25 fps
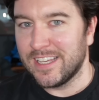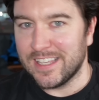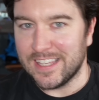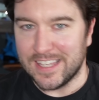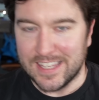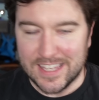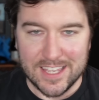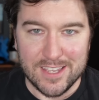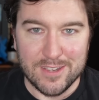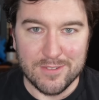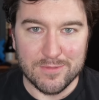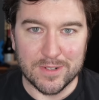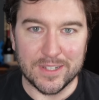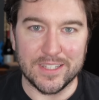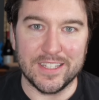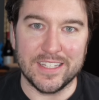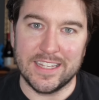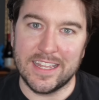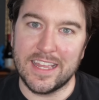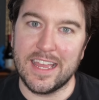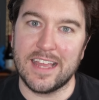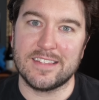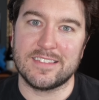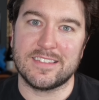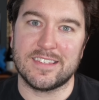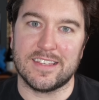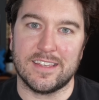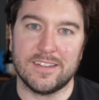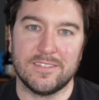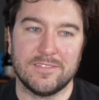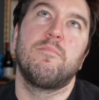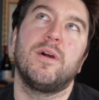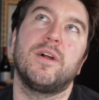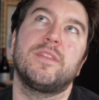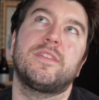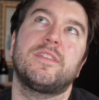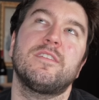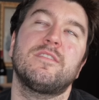He really gets it.
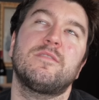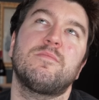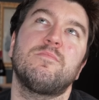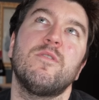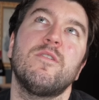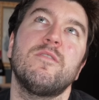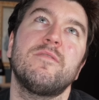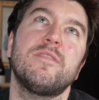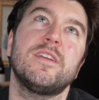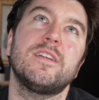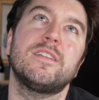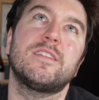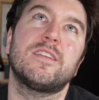But this movie,